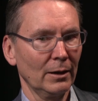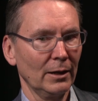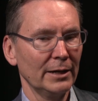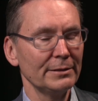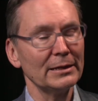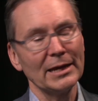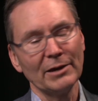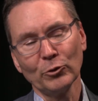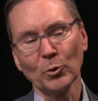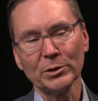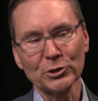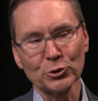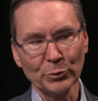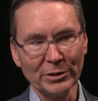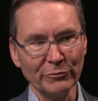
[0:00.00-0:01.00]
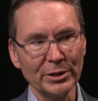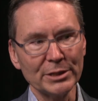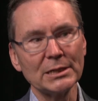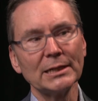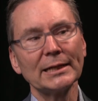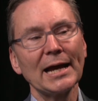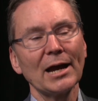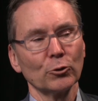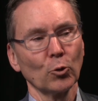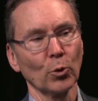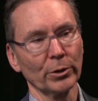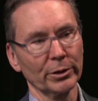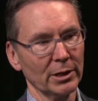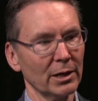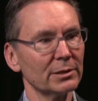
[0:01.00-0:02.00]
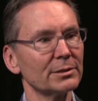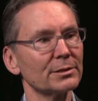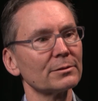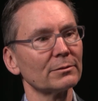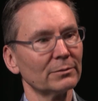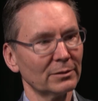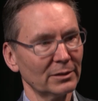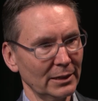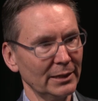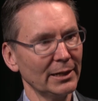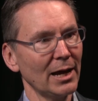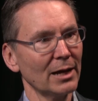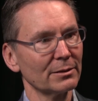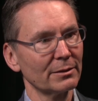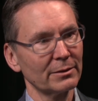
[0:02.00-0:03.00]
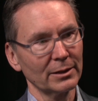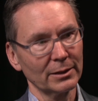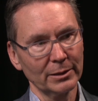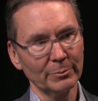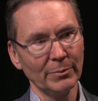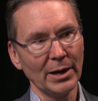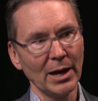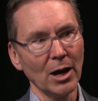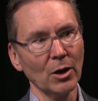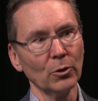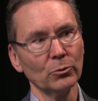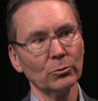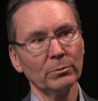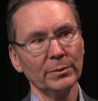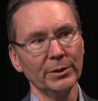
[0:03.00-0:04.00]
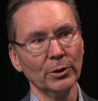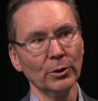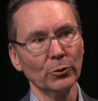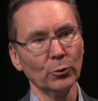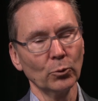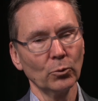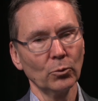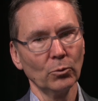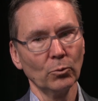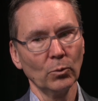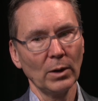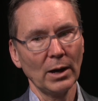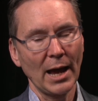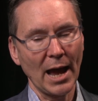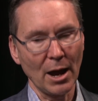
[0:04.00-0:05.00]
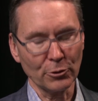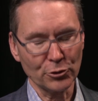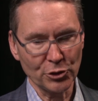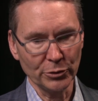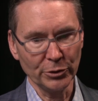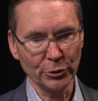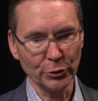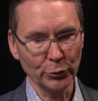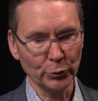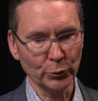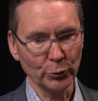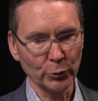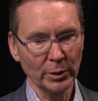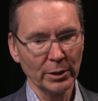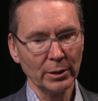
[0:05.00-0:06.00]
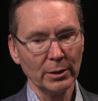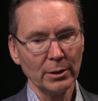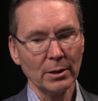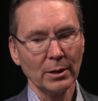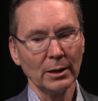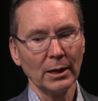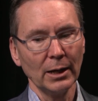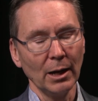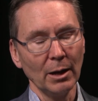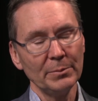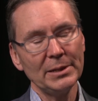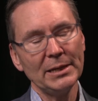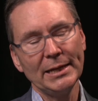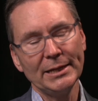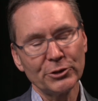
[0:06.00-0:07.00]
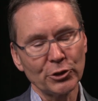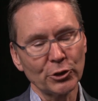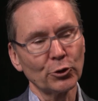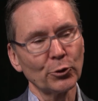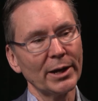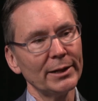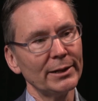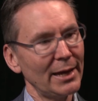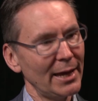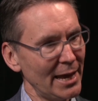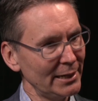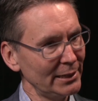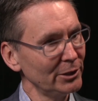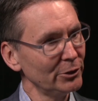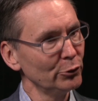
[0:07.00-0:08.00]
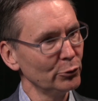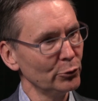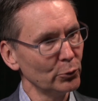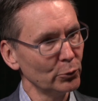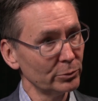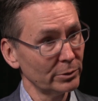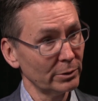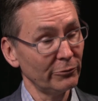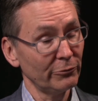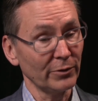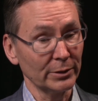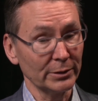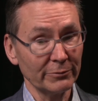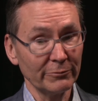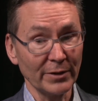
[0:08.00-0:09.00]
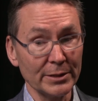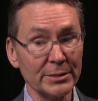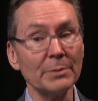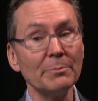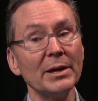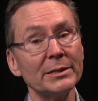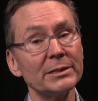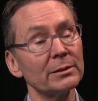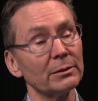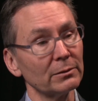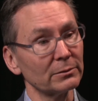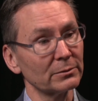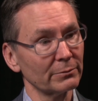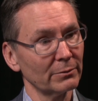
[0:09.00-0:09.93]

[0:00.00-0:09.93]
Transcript: I think everyone's revisiting how to organize and how to think about, how should you integrate any new fundamental